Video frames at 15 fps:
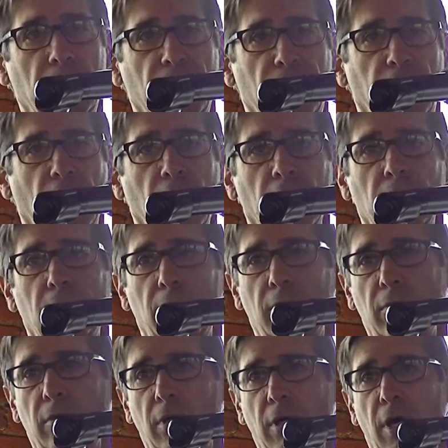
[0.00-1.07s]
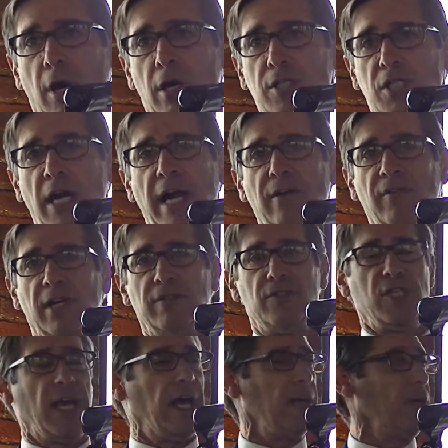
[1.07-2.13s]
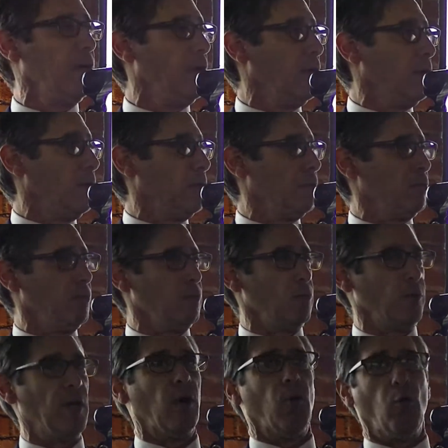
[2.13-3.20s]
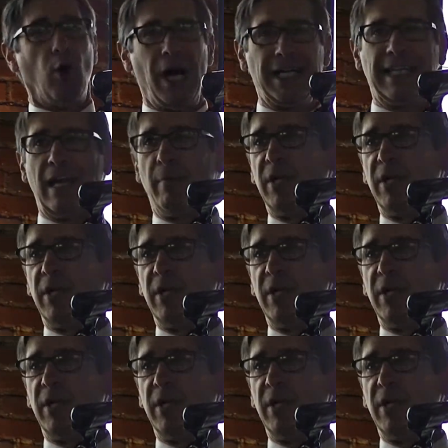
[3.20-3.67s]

For our side of it has said we don't want that